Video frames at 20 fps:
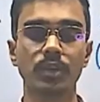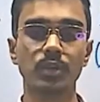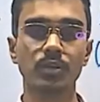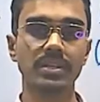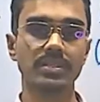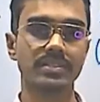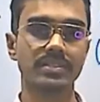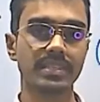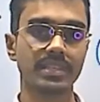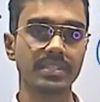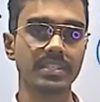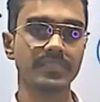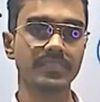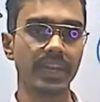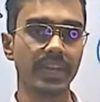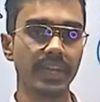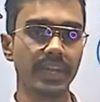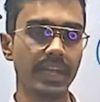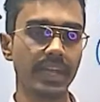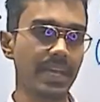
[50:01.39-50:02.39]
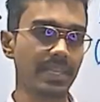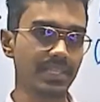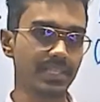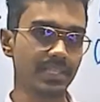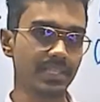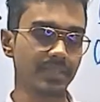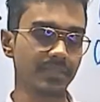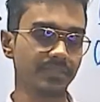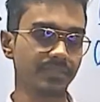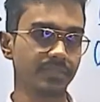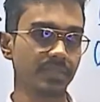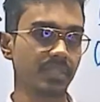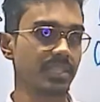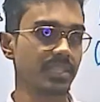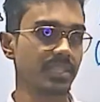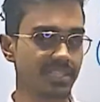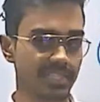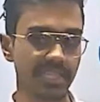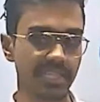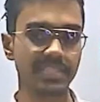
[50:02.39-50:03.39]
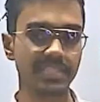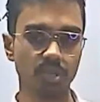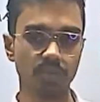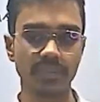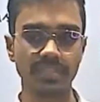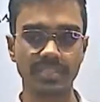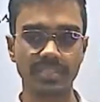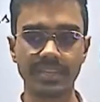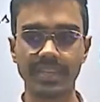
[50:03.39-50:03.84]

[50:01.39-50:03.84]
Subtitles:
is defined as stress over strain. No?